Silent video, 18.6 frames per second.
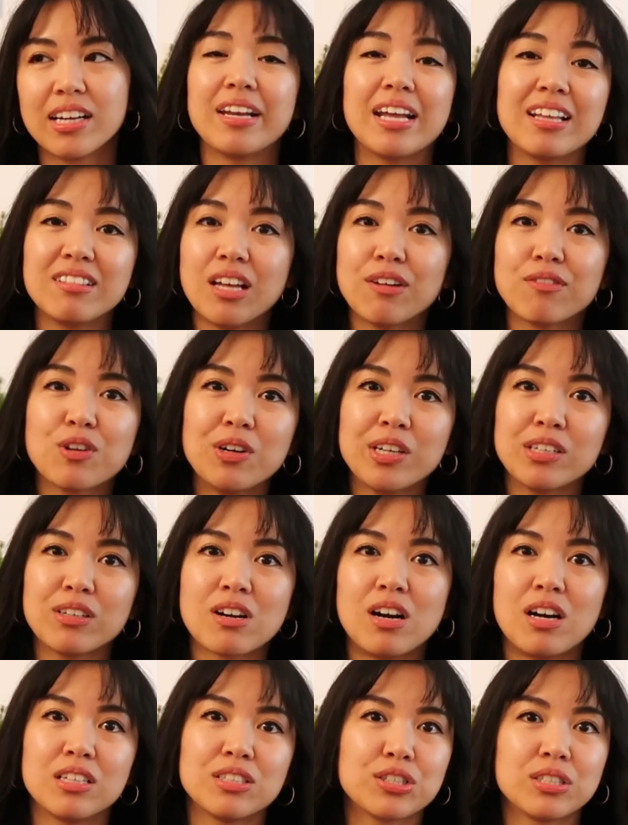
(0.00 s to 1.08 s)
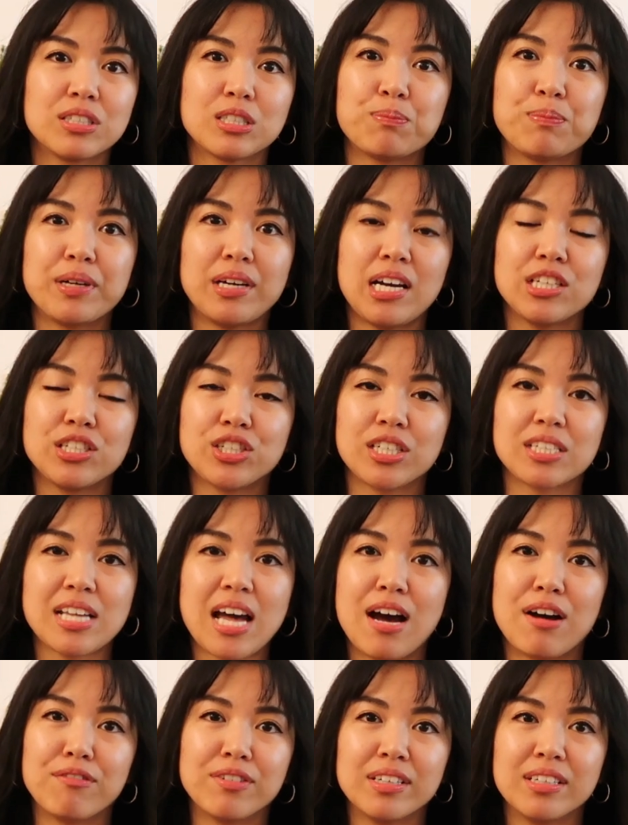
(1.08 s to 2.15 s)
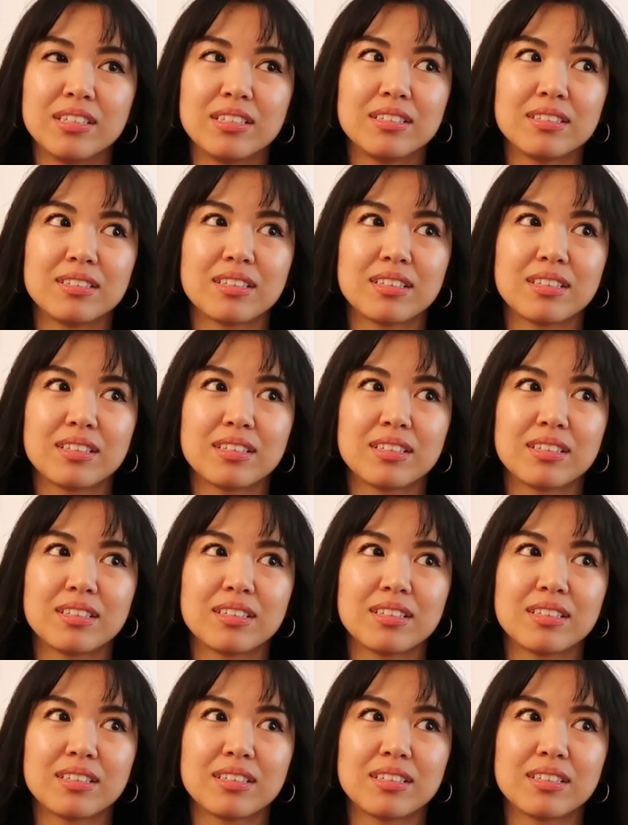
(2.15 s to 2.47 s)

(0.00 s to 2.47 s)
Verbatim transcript: and I love going to concerts, but I just haven't,